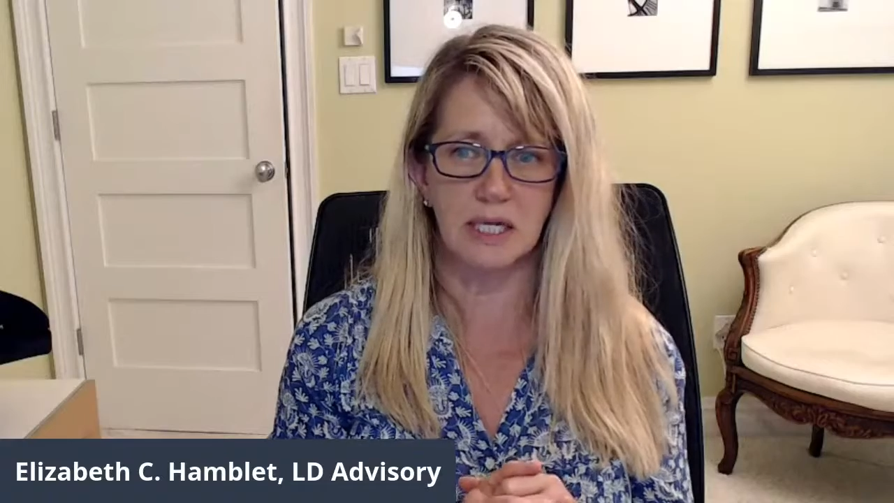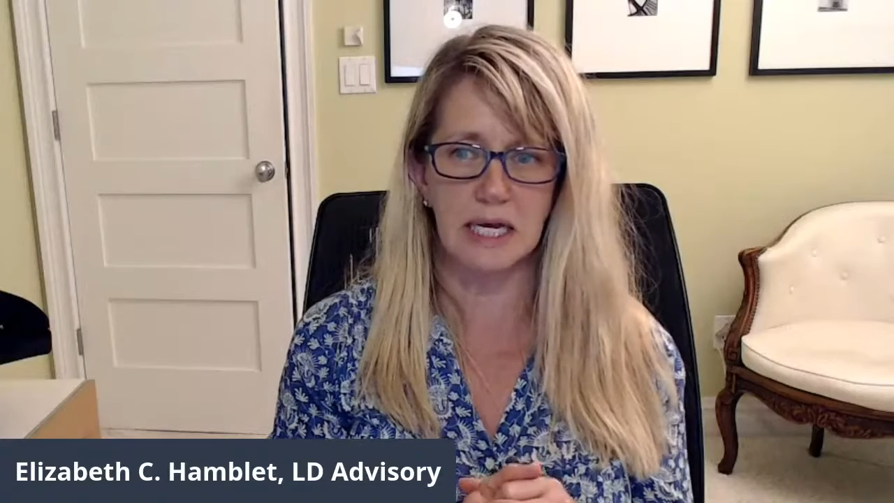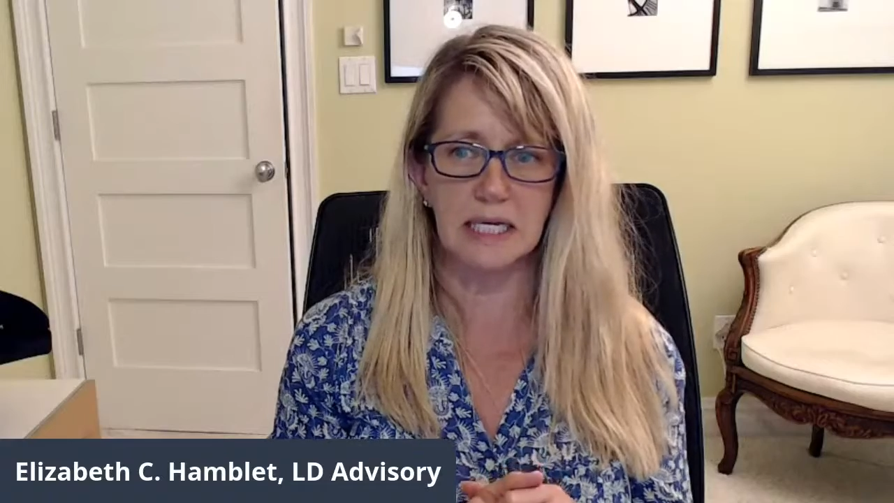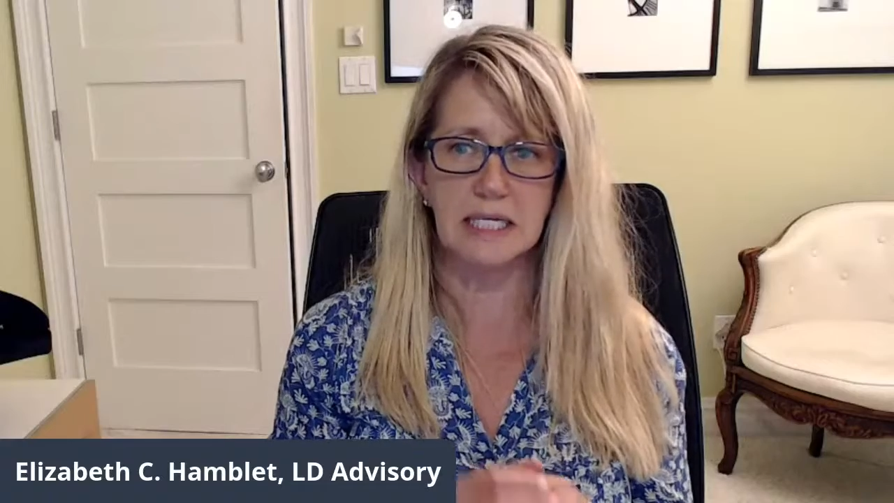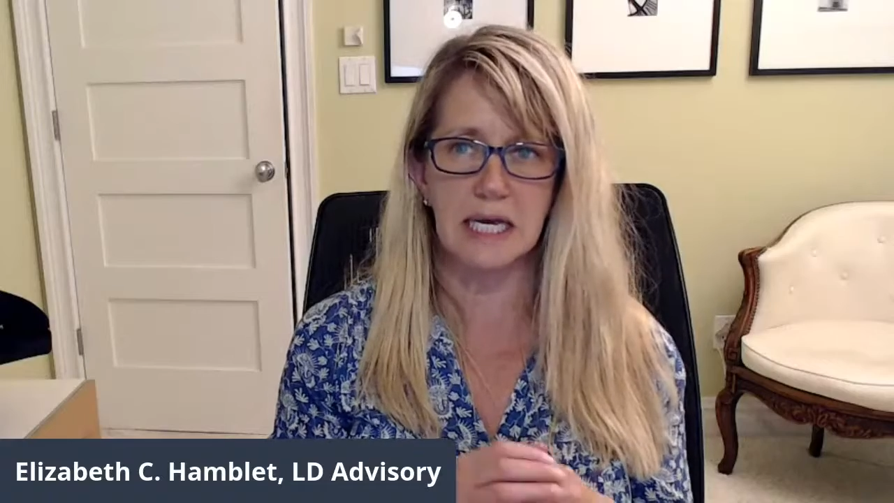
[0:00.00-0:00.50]

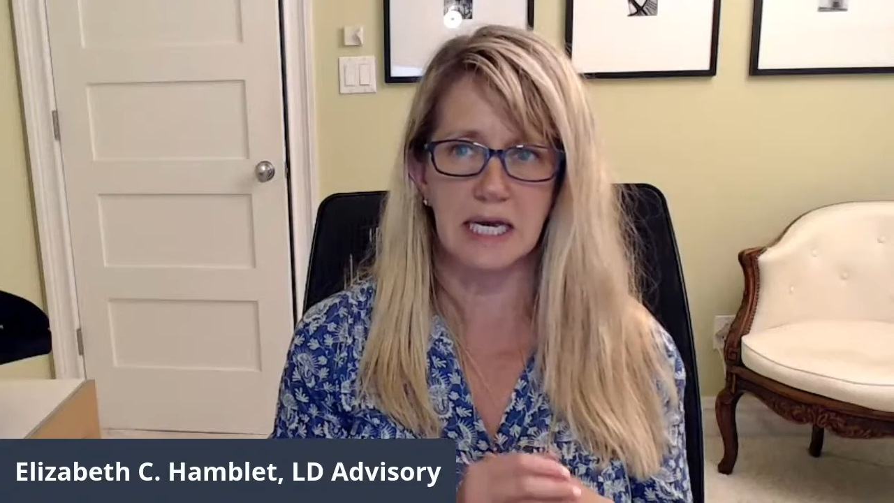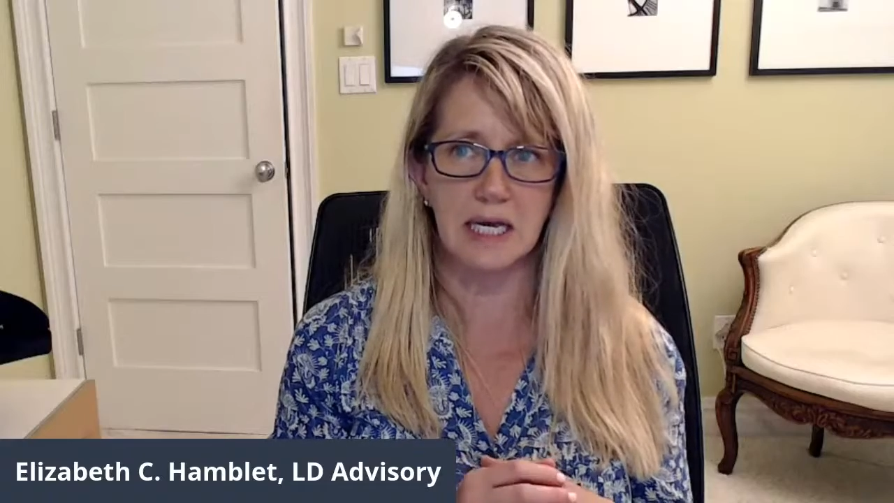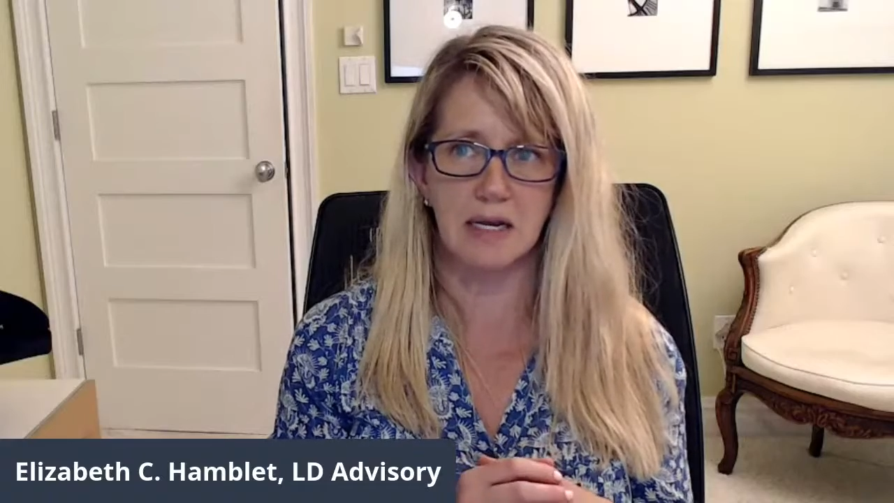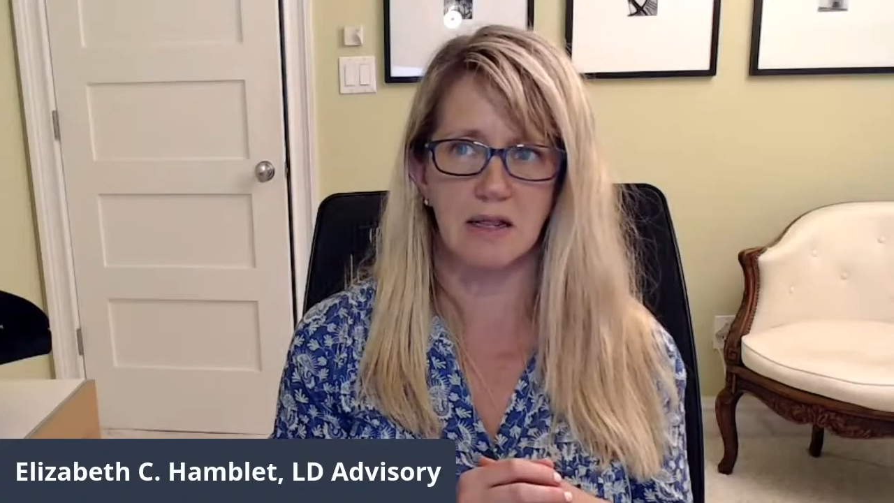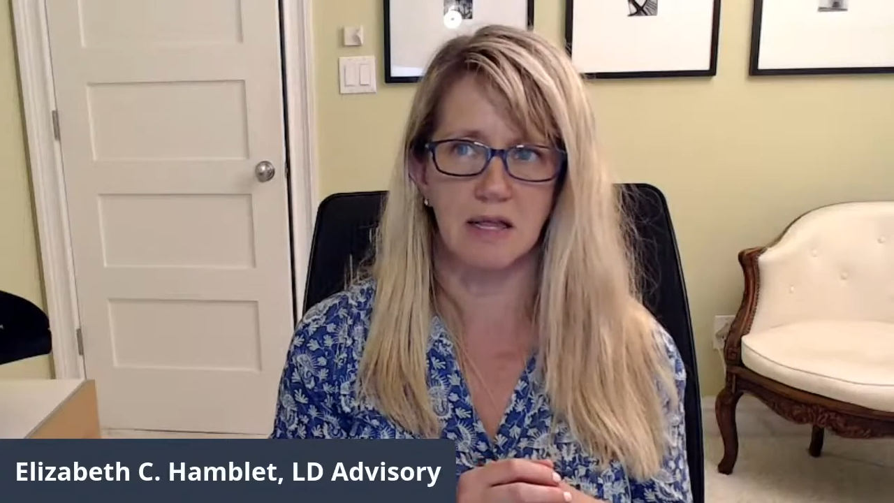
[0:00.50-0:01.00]
links
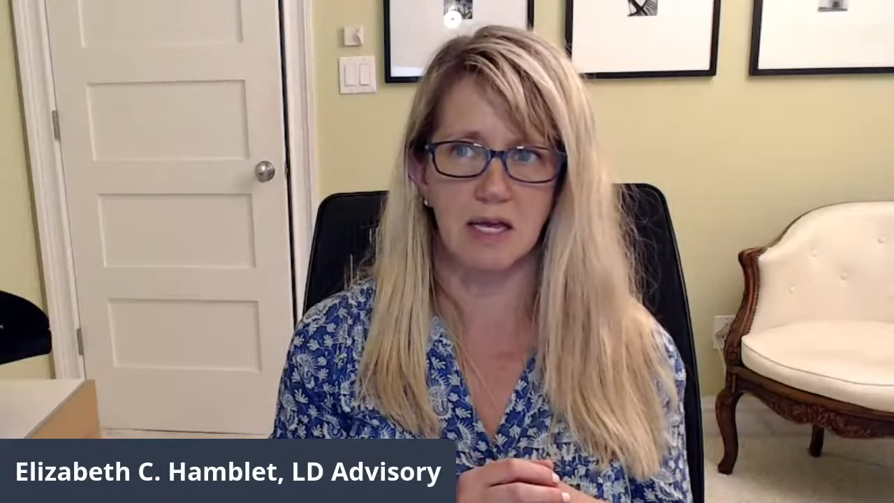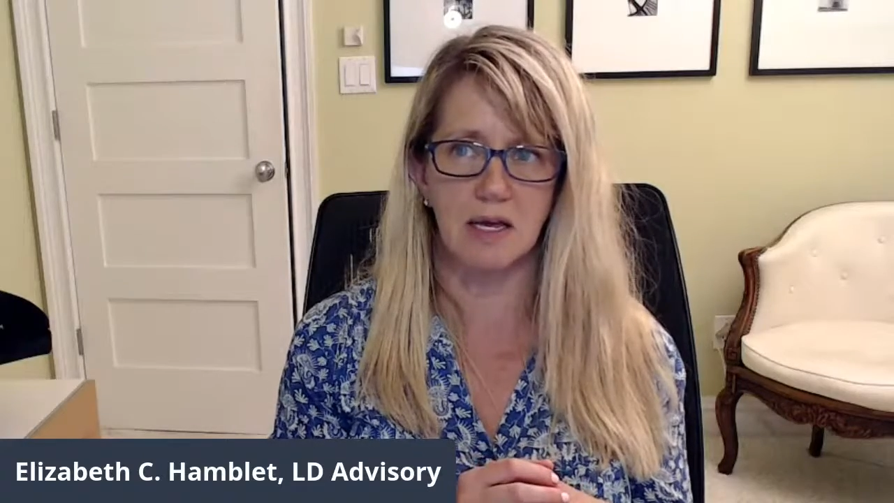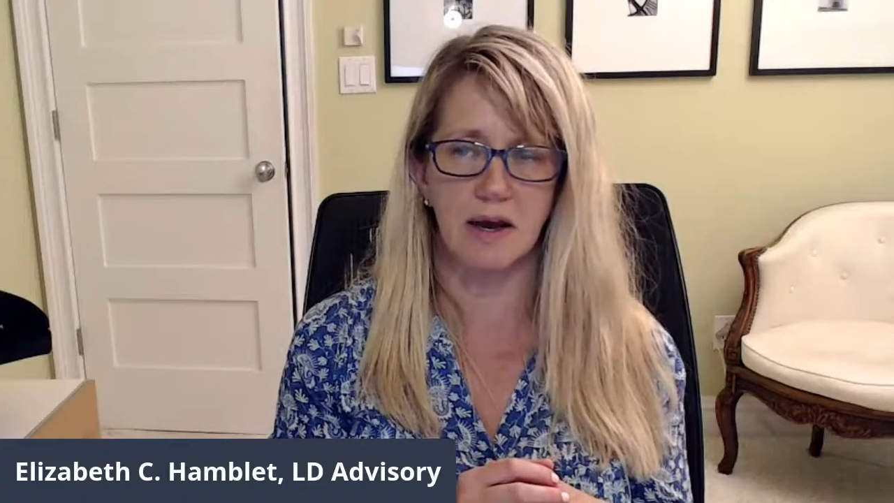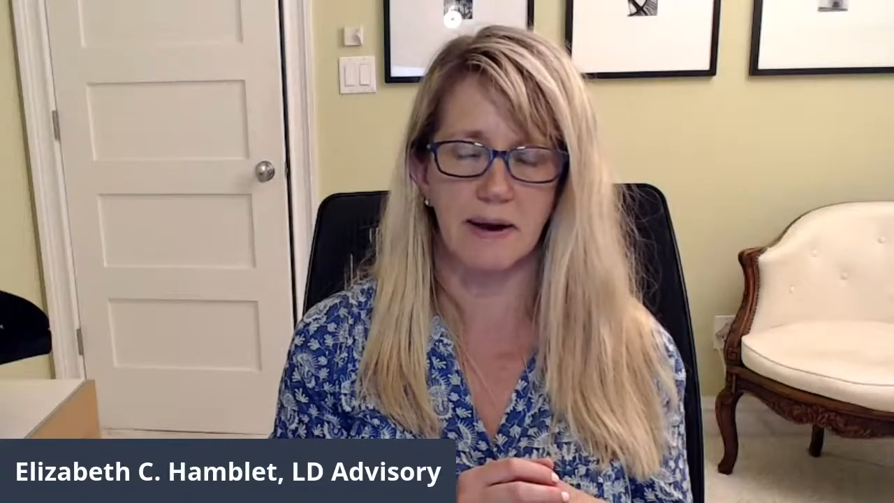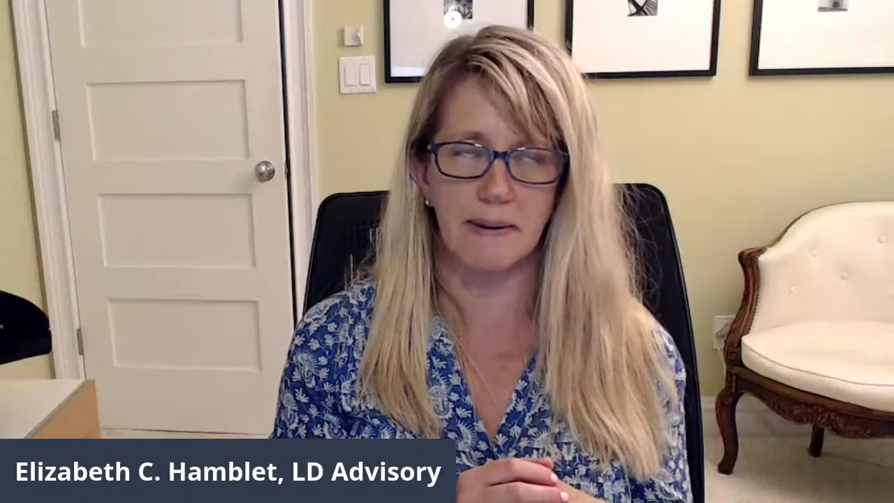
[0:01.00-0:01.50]
in the